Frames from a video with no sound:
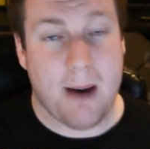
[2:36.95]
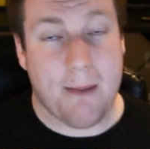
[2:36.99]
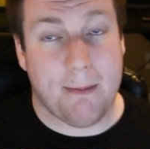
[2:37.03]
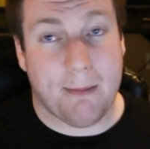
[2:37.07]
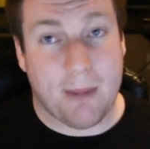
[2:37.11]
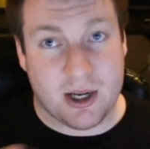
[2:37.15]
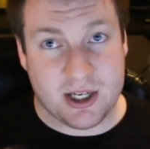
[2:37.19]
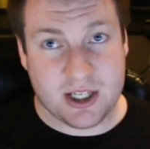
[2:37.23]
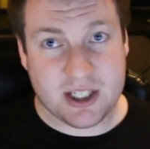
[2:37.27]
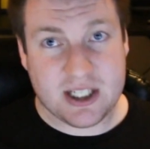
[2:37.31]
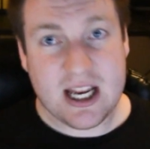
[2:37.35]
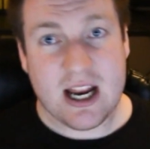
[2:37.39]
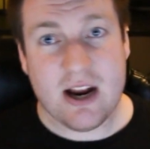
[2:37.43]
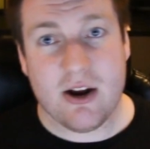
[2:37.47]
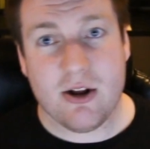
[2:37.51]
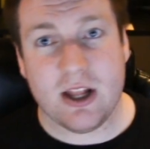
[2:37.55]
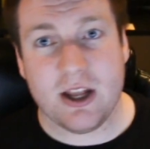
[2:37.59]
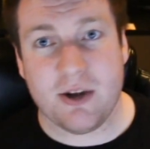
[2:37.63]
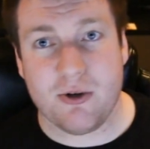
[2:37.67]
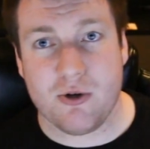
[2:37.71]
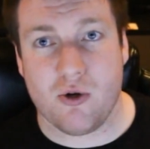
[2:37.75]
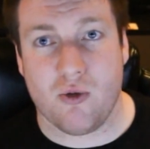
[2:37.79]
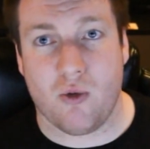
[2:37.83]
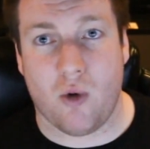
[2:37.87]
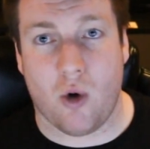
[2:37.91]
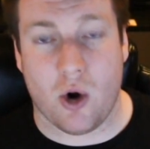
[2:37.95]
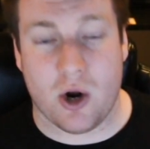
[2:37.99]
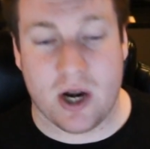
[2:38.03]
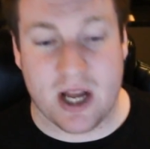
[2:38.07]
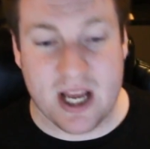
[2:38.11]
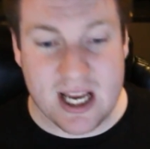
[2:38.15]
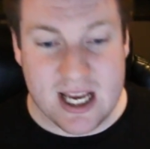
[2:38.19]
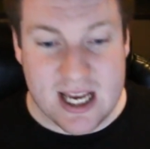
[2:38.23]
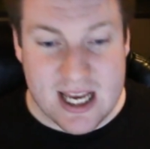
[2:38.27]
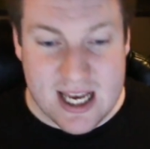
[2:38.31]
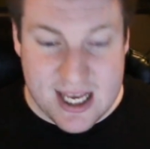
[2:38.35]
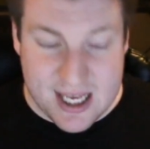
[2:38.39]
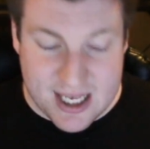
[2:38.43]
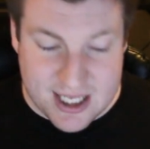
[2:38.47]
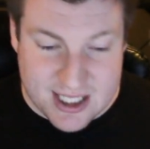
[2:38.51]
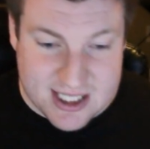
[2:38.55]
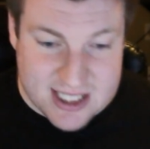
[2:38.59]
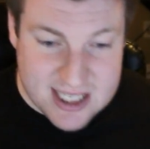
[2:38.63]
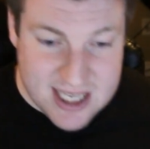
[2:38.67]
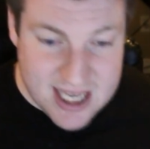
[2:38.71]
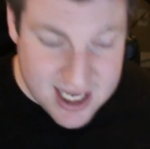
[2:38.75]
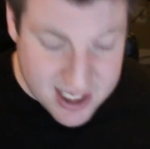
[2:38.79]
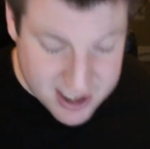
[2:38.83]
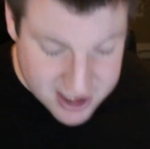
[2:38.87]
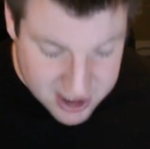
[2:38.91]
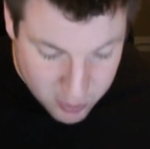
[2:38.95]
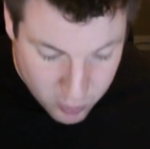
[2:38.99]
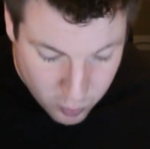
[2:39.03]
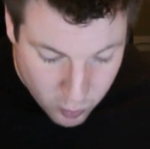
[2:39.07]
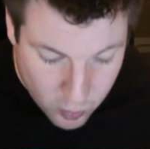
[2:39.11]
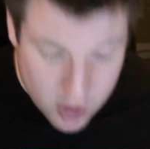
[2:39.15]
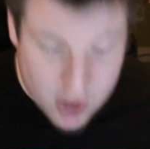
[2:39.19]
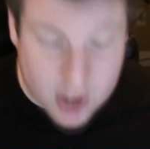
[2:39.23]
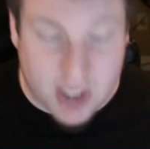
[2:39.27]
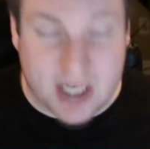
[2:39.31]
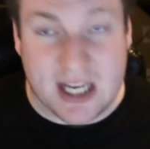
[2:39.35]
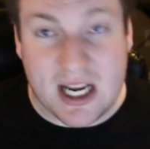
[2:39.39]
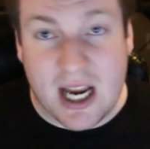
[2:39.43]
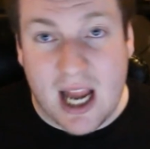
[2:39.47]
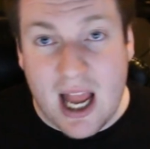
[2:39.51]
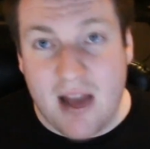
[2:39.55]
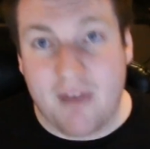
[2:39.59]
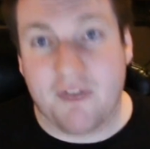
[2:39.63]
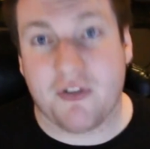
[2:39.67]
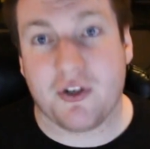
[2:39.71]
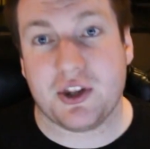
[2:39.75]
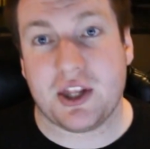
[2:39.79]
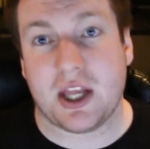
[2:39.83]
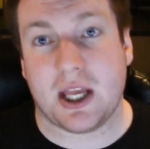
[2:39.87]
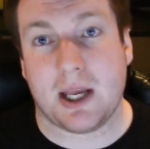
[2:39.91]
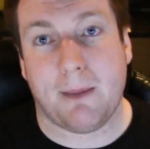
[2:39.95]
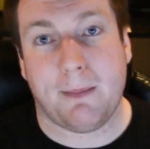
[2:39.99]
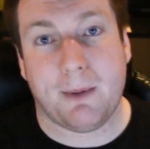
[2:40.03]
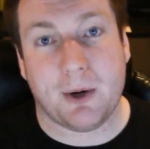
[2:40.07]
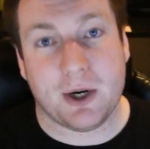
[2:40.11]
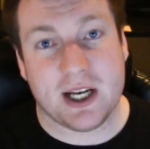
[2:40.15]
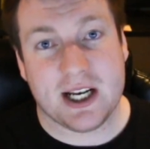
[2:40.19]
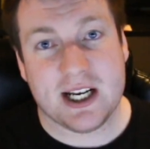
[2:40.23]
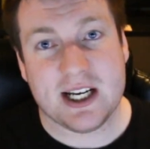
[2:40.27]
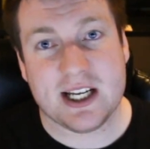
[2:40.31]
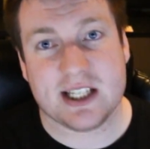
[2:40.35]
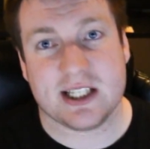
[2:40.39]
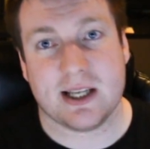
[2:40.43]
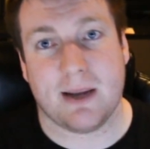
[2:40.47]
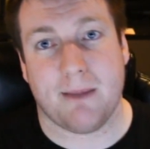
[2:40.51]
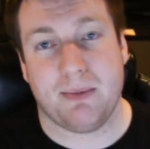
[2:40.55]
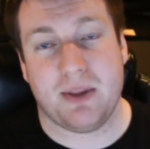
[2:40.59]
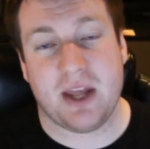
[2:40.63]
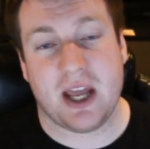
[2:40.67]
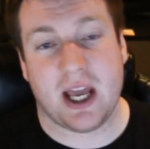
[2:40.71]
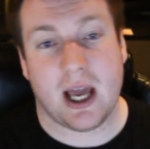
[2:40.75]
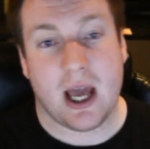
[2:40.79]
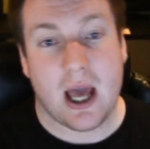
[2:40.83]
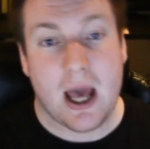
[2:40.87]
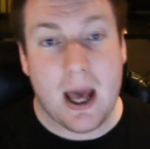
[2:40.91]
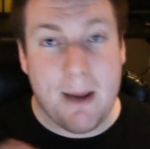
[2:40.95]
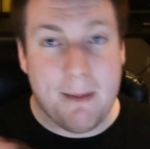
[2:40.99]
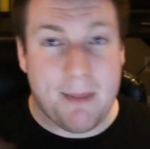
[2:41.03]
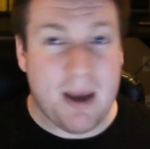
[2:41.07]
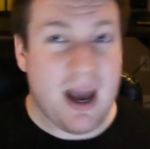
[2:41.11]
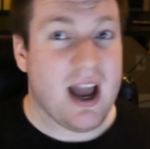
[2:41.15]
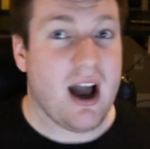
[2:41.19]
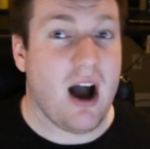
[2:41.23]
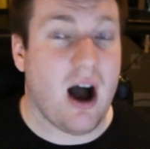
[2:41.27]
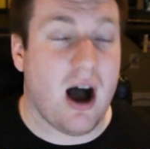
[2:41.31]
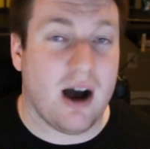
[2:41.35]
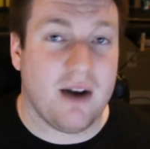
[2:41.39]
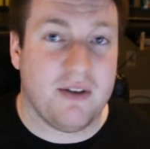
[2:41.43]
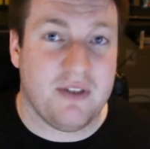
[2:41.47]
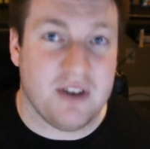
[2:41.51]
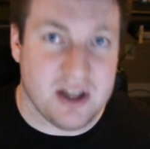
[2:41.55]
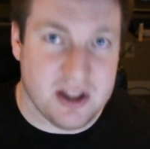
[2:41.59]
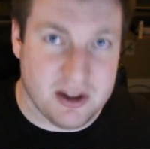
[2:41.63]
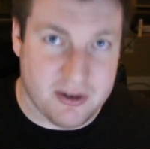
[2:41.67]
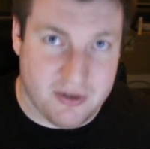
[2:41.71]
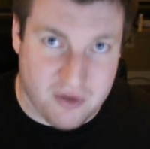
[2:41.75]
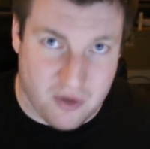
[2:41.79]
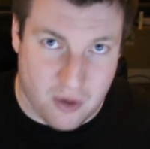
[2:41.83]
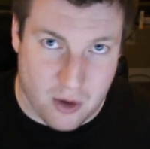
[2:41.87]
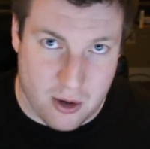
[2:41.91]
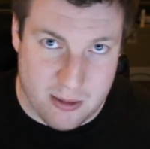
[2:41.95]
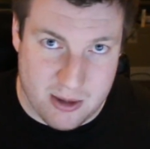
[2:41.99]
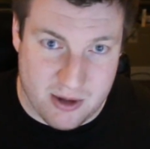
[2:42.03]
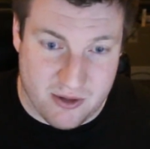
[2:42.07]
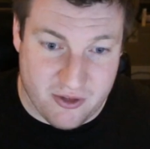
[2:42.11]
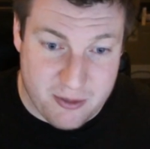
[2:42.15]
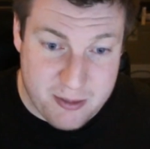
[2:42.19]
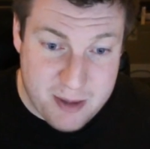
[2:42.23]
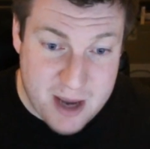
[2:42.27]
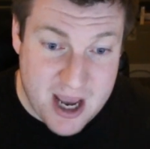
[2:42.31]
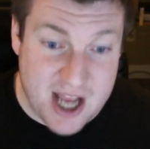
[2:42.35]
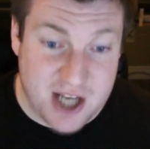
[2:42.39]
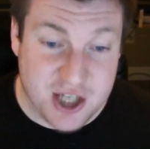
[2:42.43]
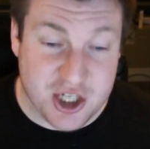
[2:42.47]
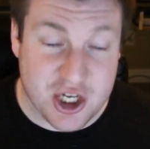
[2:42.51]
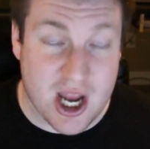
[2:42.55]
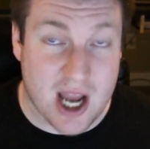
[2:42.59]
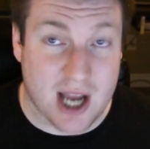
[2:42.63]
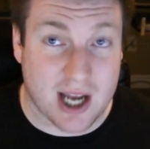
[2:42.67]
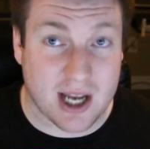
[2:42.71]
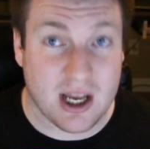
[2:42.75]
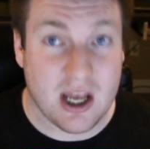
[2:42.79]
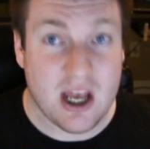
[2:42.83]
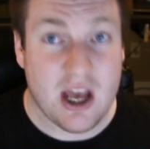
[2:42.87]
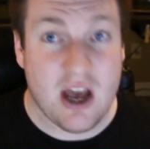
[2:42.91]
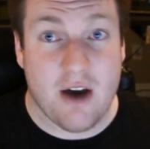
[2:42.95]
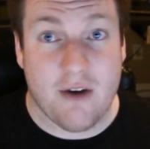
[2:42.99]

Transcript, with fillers: Monetarily rewarding is seeing the work and effort that you put into something pay off in the form of a paycheck.